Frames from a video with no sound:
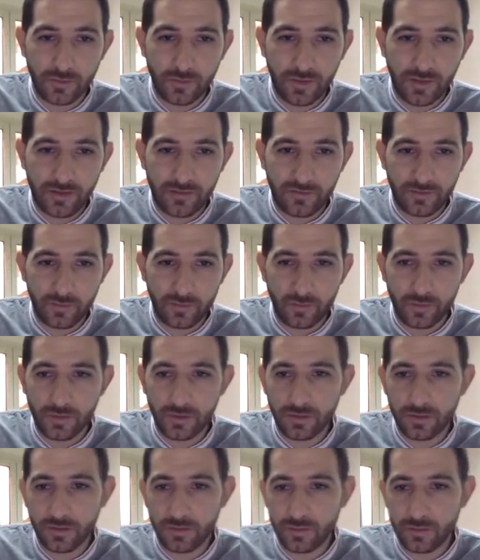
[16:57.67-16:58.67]
we have a
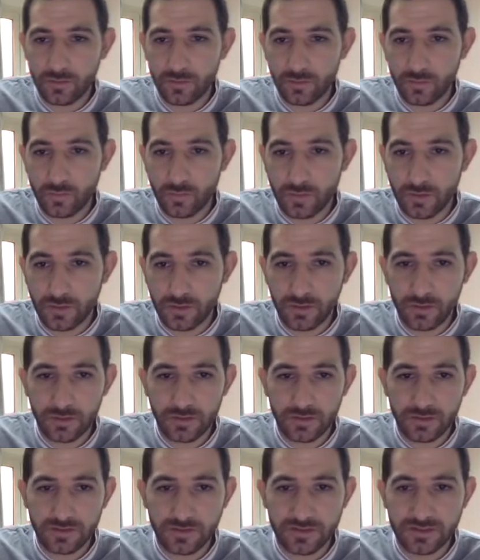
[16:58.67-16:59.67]
1, 1,
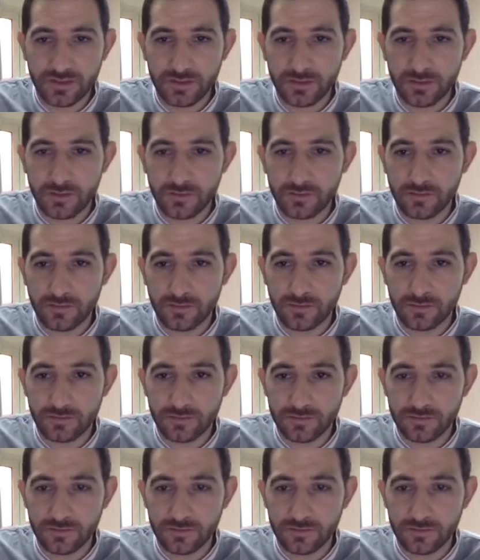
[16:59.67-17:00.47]
0,